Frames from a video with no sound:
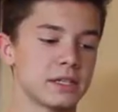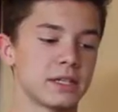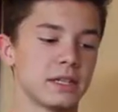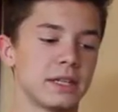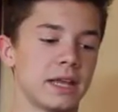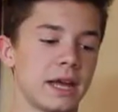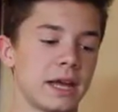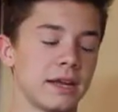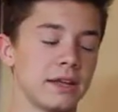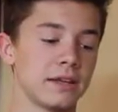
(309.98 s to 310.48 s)
to
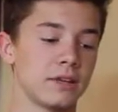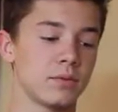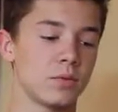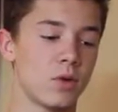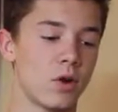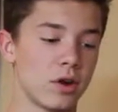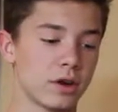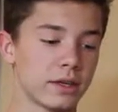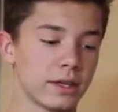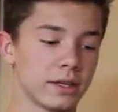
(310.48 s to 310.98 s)
land and
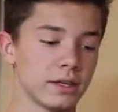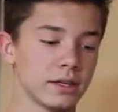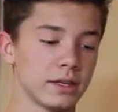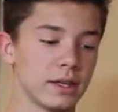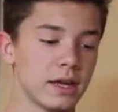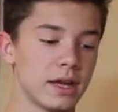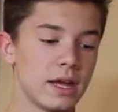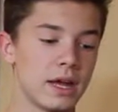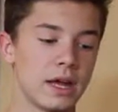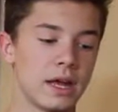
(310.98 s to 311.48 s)

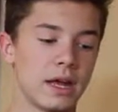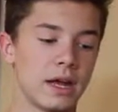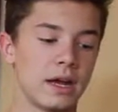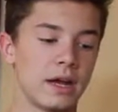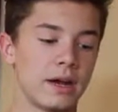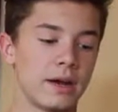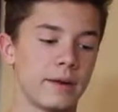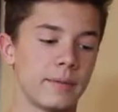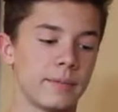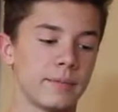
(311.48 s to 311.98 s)
walking
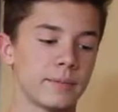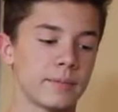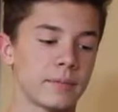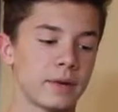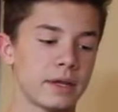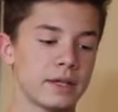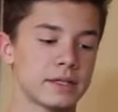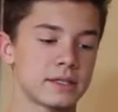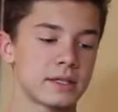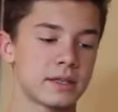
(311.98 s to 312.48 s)
um,
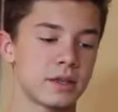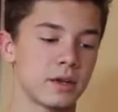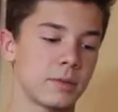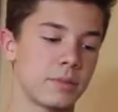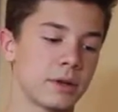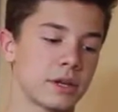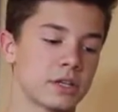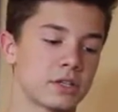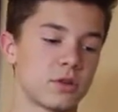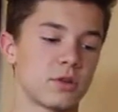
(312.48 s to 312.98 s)
as their
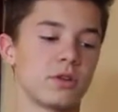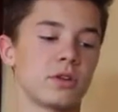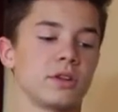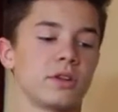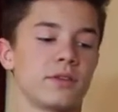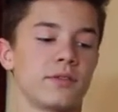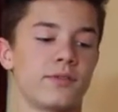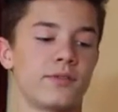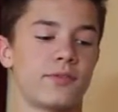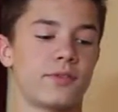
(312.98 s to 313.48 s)
pectoral
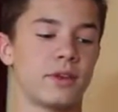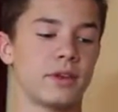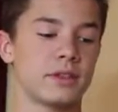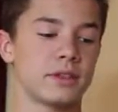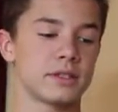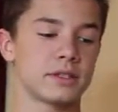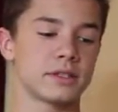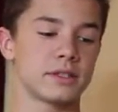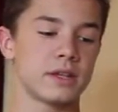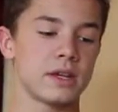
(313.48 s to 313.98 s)
and
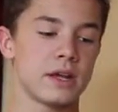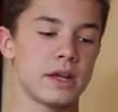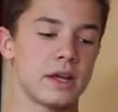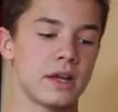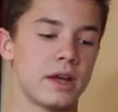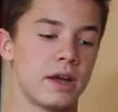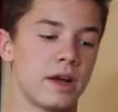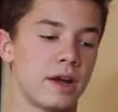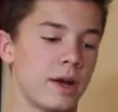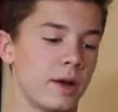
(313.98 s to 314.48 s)
fins
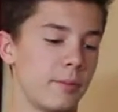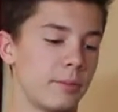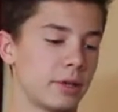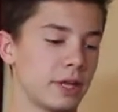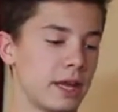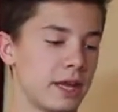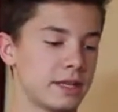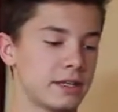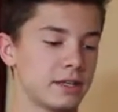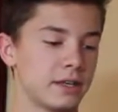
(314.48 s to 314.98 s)
uh,
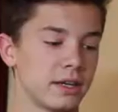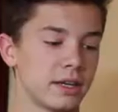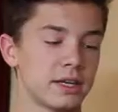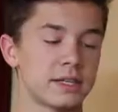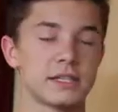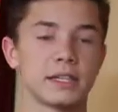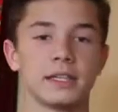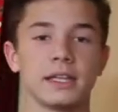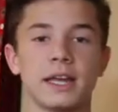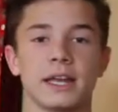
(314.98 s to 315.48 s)
began turning
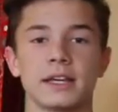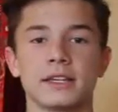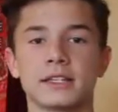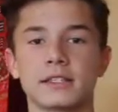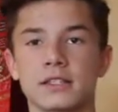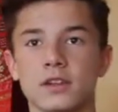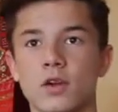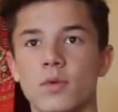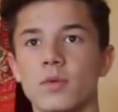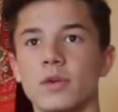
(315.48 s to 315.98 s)
into legs.
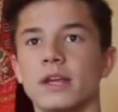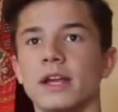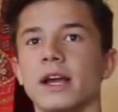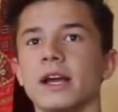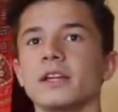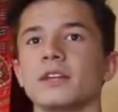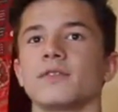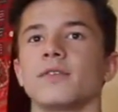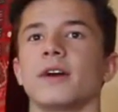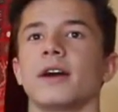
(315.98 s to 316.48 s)
So we
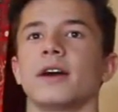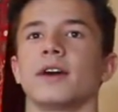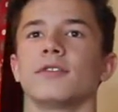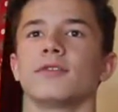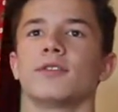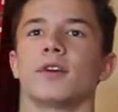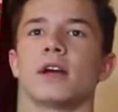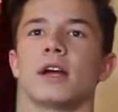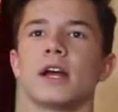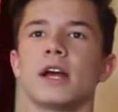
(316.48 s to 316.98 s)
kind of
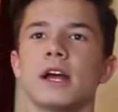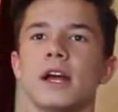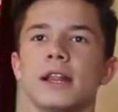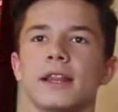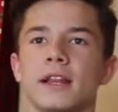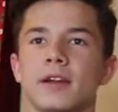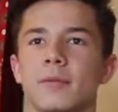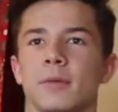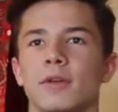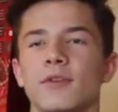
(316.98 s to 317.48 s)
have a
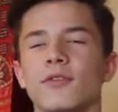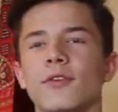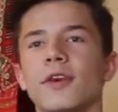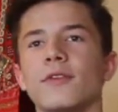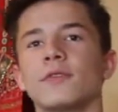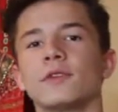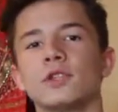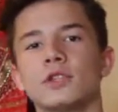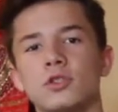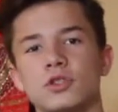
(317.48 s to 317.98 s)
little bit of
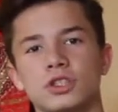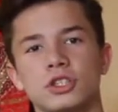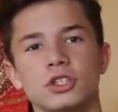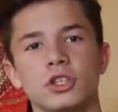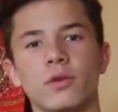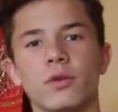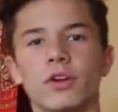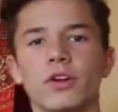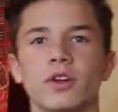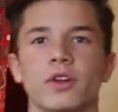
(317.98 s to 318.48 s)
evolution
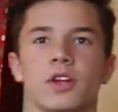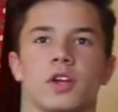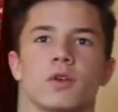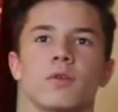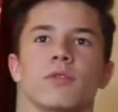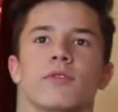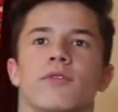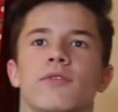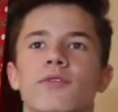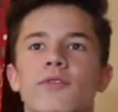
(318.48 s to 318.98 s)
going on here
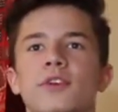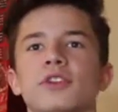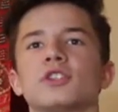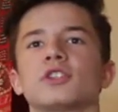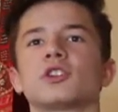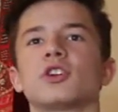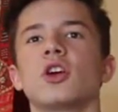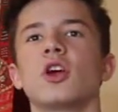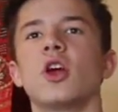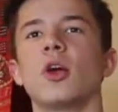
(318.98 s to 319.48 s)
where
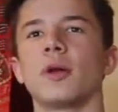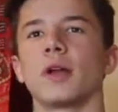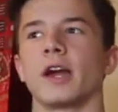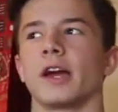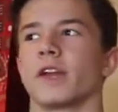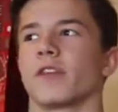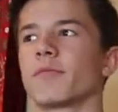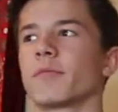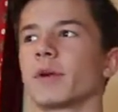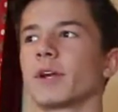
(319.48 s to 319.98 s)
fish
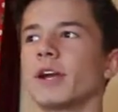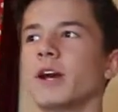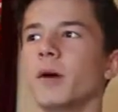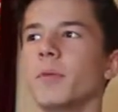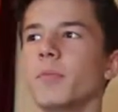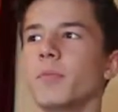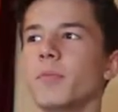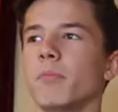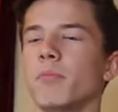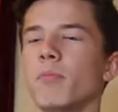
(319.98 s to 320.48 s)
kind of
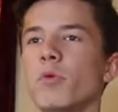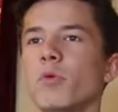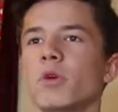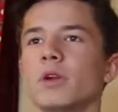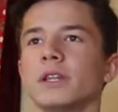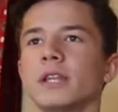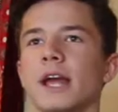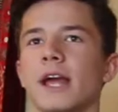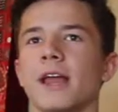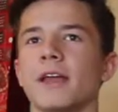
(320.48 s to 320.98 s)
become more
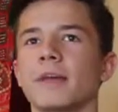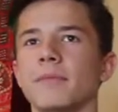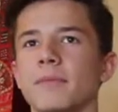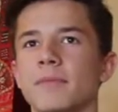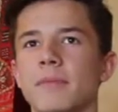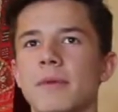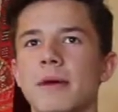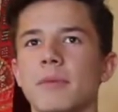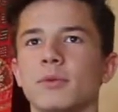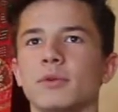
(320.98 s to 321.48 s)

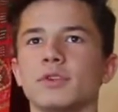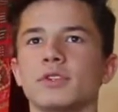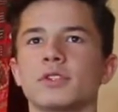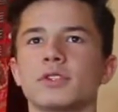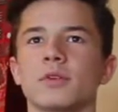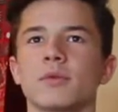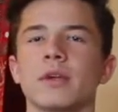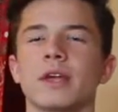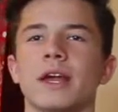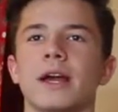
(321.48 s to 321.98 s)
land mammals,
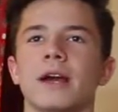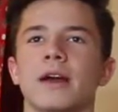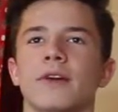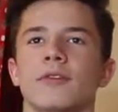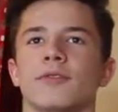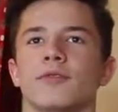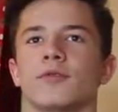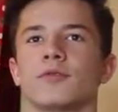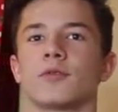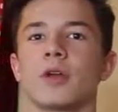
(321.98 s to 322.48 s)
so we
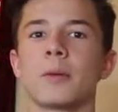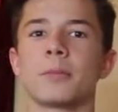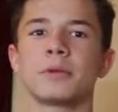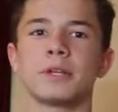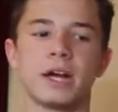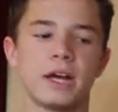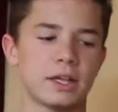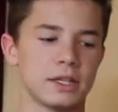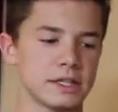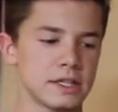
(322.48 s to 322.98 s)
have
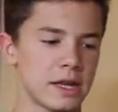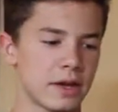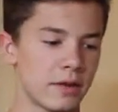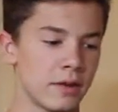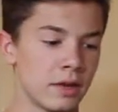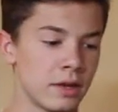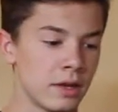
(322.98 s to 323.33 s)
reptiles now.